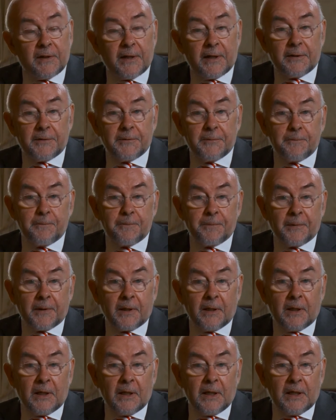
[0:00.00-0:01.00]
had.
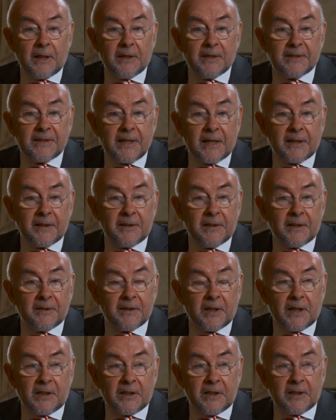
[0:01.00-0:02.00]
The second thing
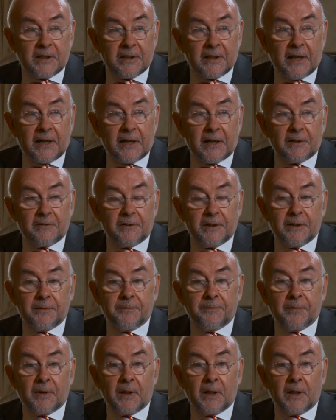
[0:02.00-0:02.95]
that I did in that area,